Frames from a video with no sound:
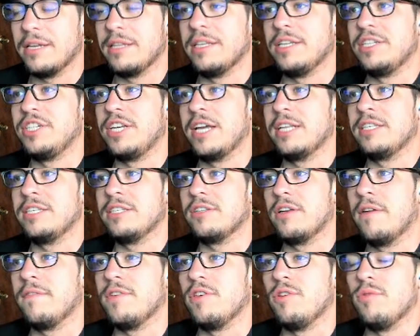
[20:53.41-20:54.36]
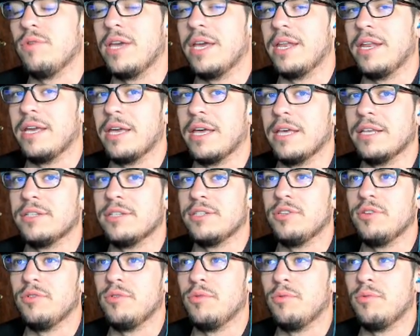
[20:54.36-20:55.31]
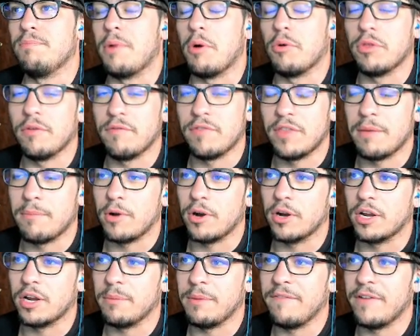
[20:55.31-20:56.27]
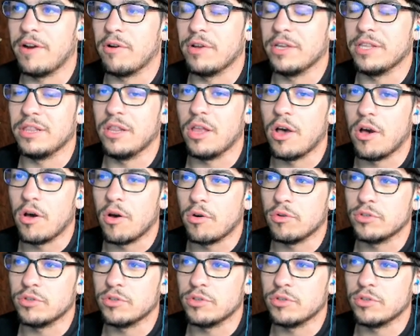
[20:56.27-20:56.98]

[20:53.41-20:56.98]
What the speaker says: the chances of you getting into both of them are going to be very low.